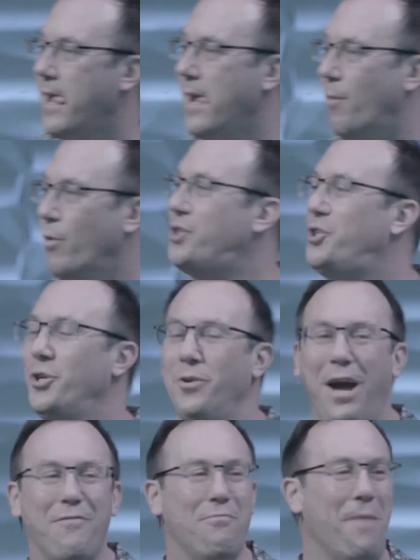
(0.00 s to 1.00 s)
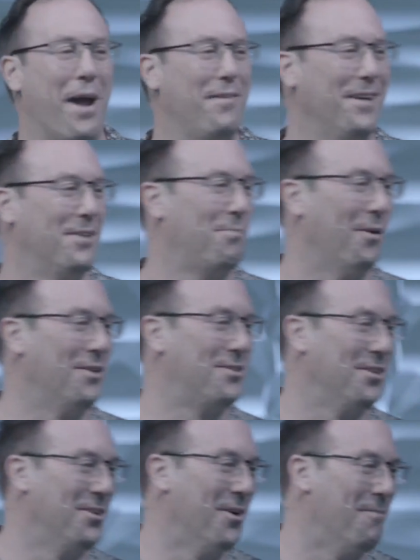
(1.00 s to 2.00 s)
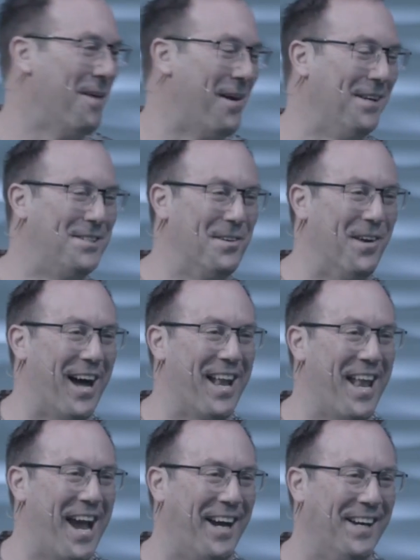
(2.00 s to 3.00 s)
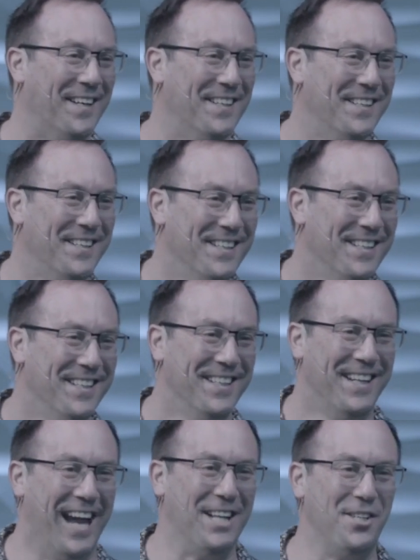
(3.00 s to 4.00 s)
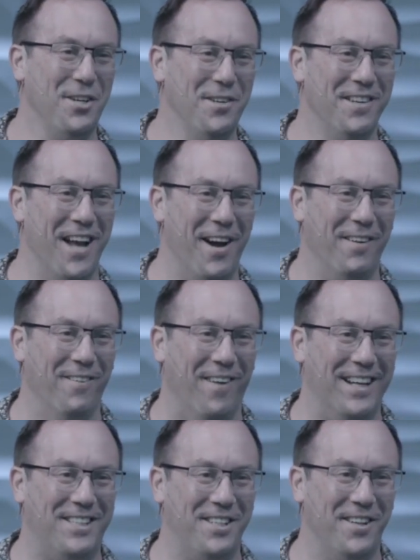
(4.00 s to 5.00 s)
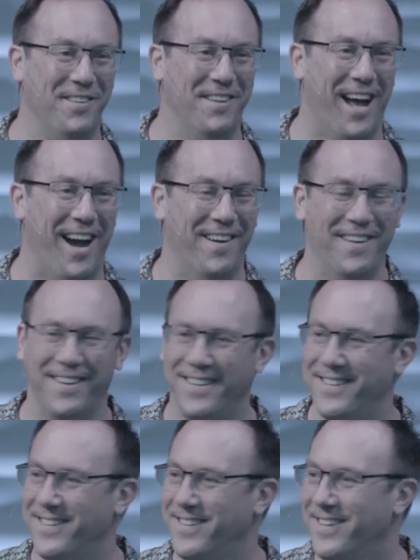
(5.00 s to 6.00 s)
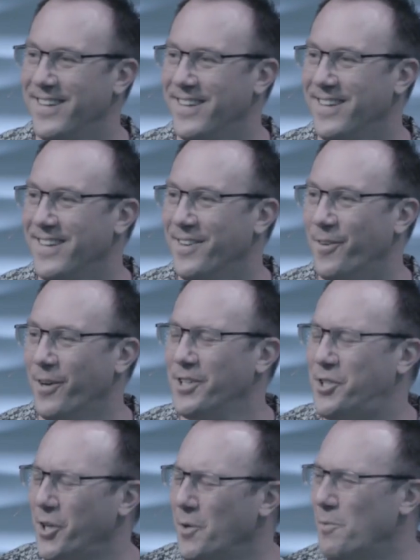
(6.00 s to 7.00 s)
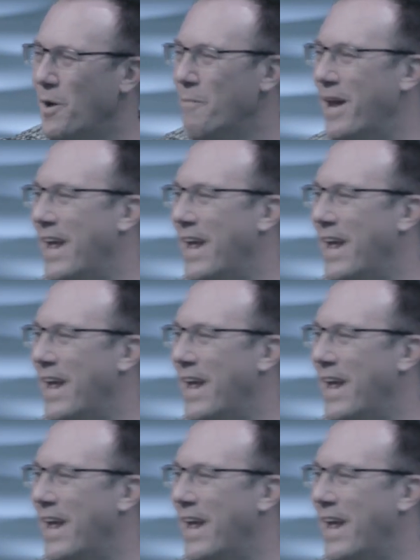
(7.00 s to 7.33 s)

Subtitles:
Would you have married the person you are married to right now had you known what you know? Would you, woman,